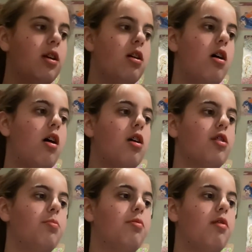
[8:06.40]
R,
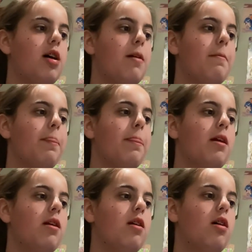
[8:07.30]
U prime,
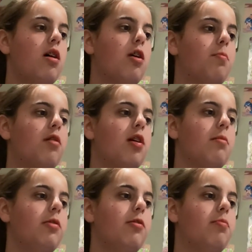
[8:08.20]
R prime,
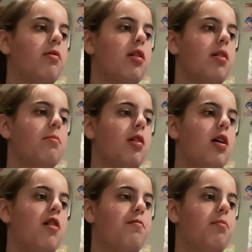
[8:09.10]
U prime,
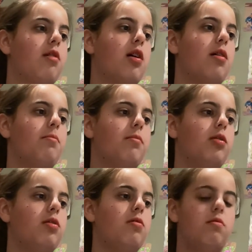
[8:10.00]
F prime,
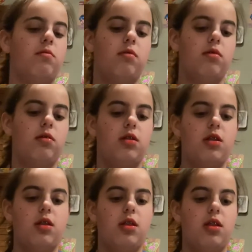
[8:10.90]
U,
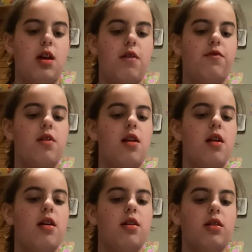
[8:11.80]
F.
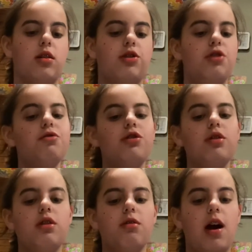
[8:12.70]
Because
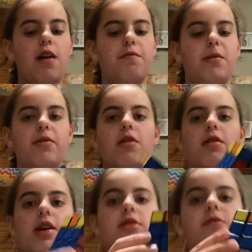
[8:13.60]
usually you have both.
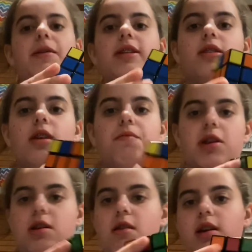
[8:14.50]
Okay, so basically right
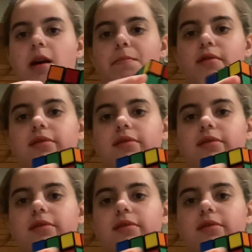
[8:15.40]
now I got both